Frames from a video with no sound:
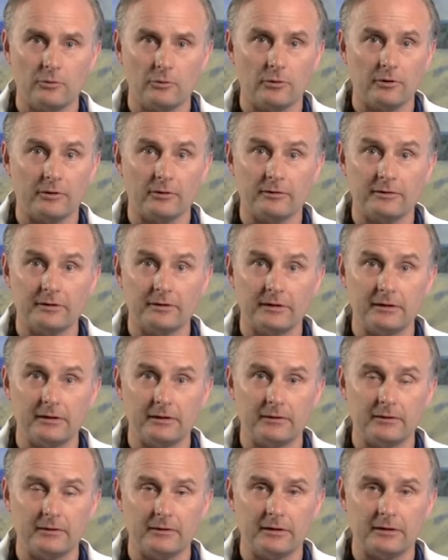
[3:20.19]
or
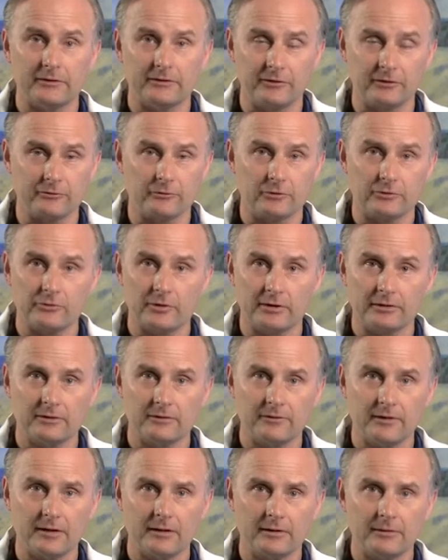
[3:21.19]
a sister drug
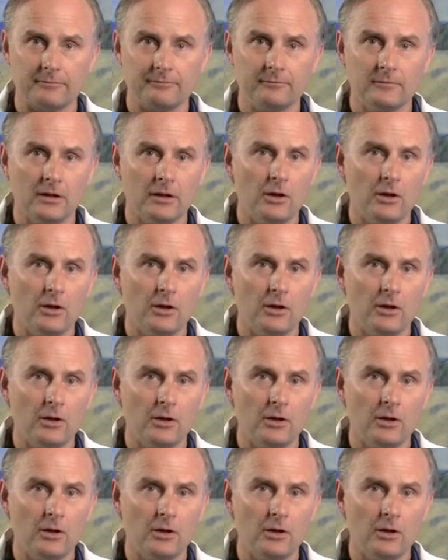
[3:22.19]
to Valium,